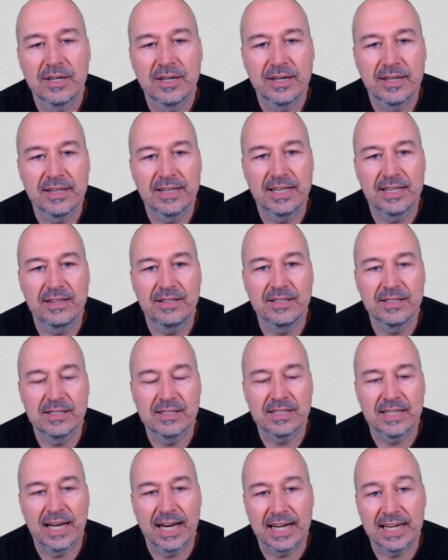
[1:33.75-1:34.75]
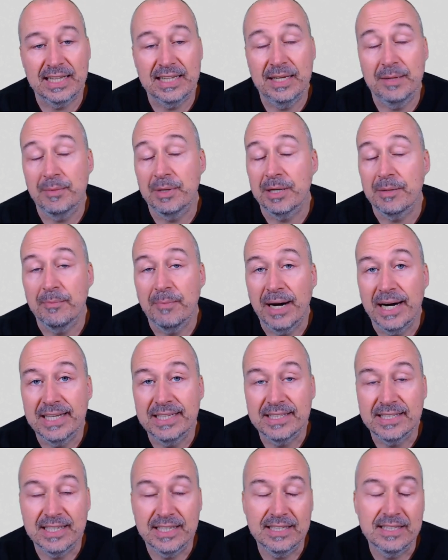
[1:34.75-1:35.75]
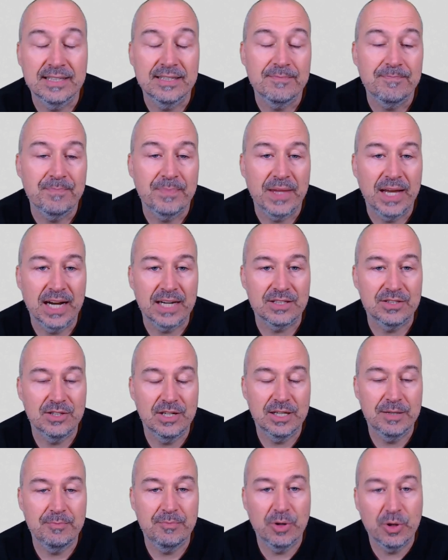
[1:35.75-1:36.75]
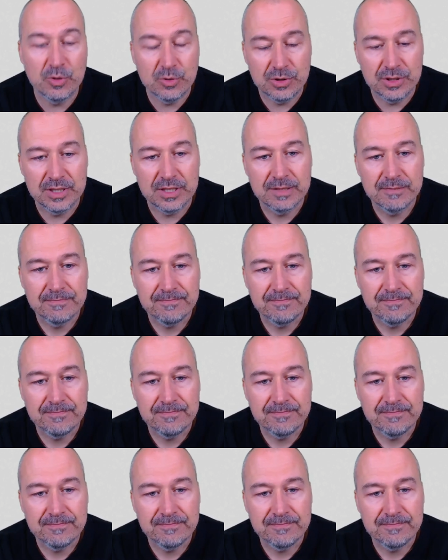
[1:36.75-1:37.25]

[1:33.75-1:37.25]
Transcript: that this academic mindset actually poses.